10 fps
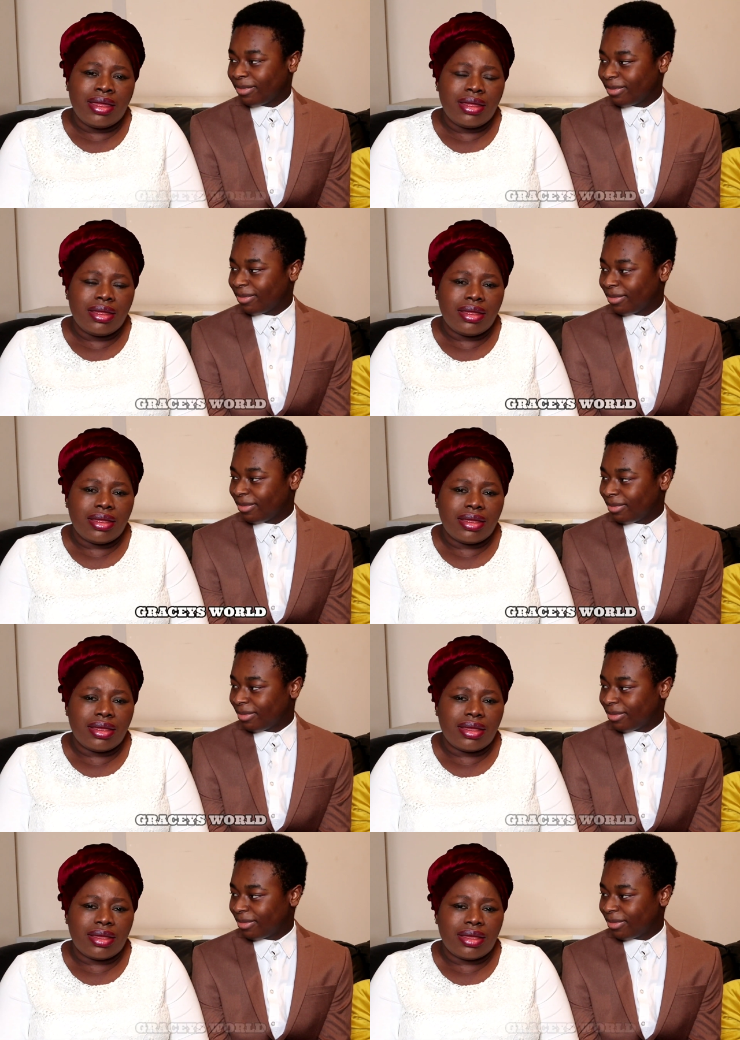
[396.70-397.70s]

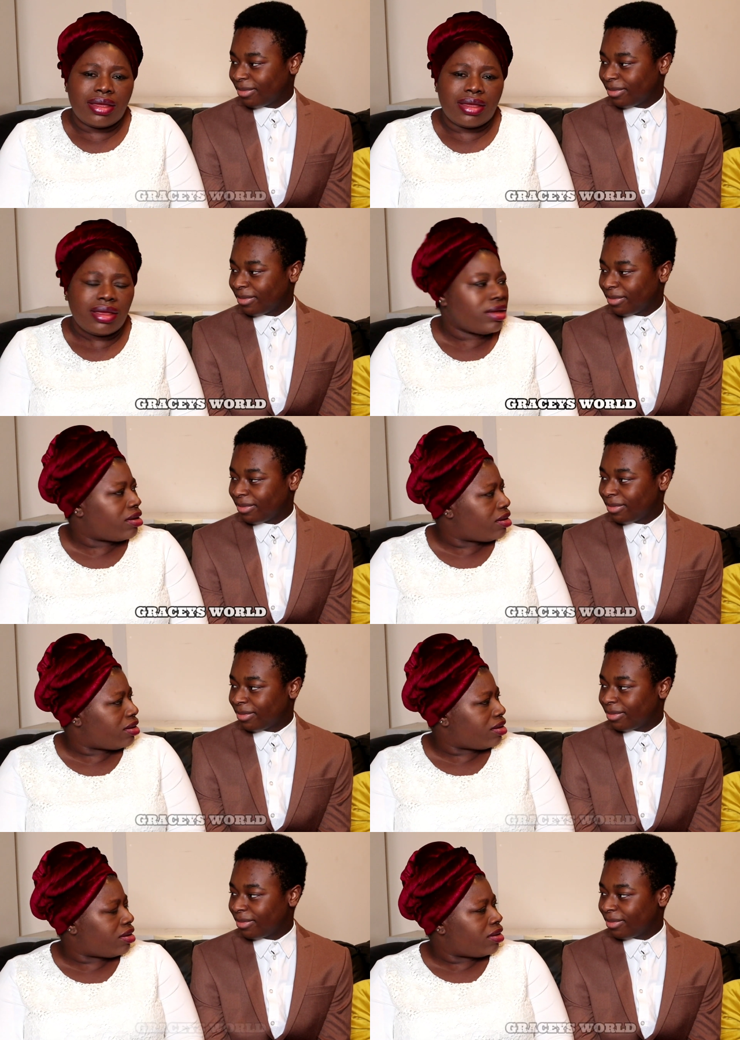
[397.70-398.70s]

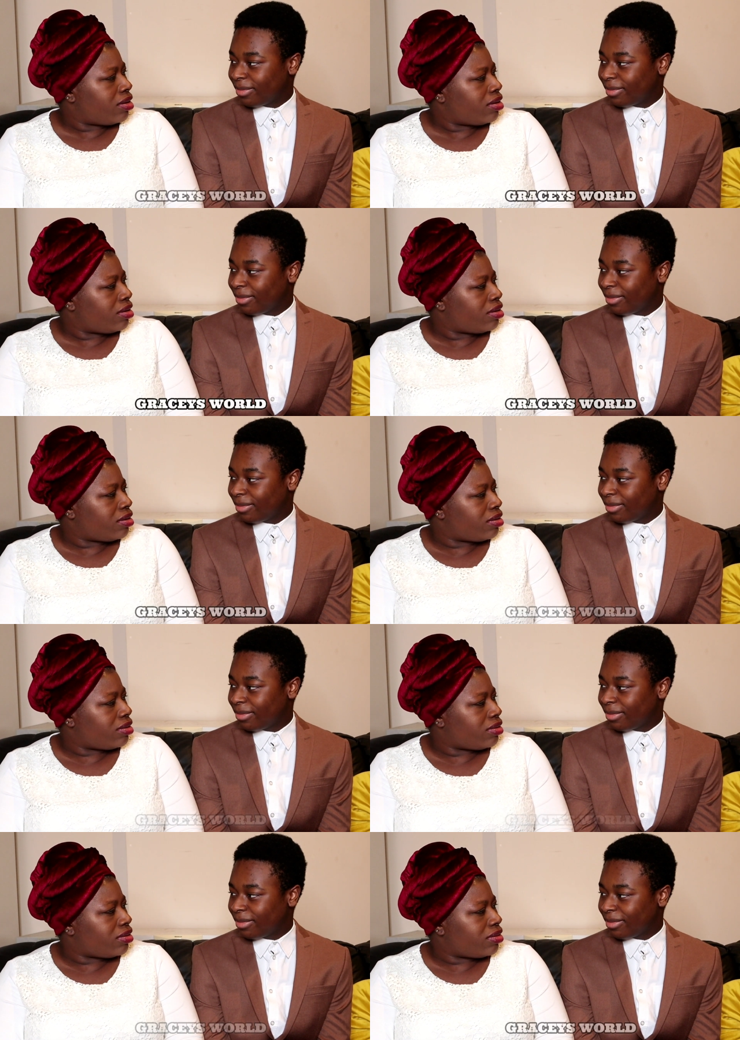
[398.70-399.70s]

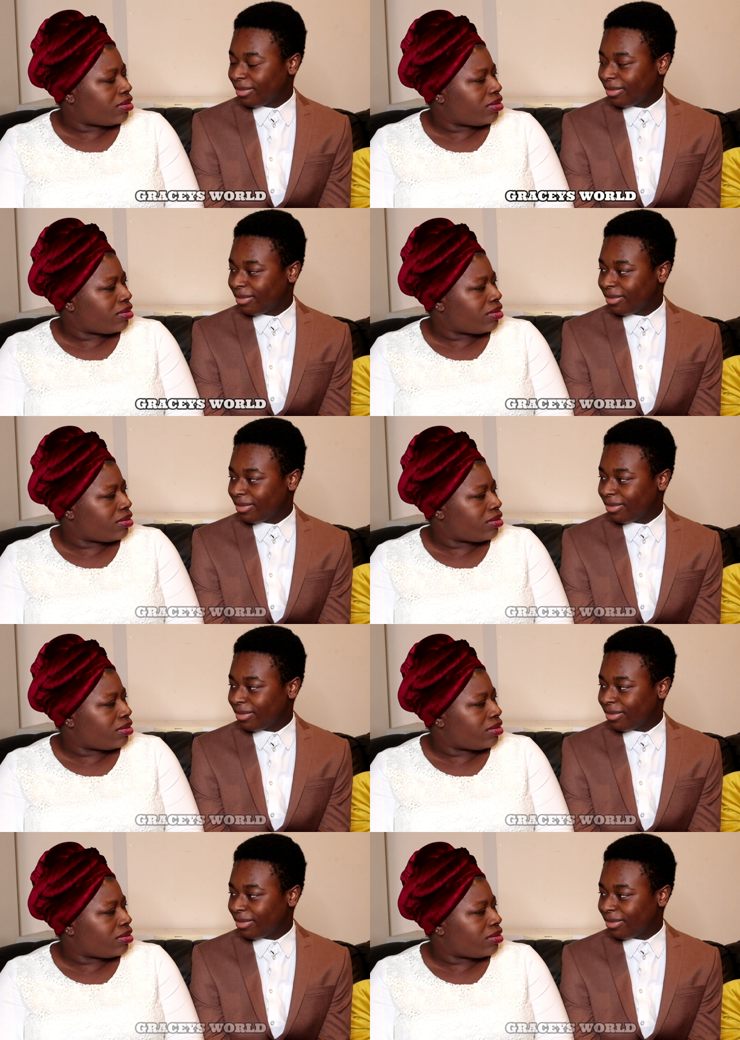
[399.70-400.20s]
(no one is talking)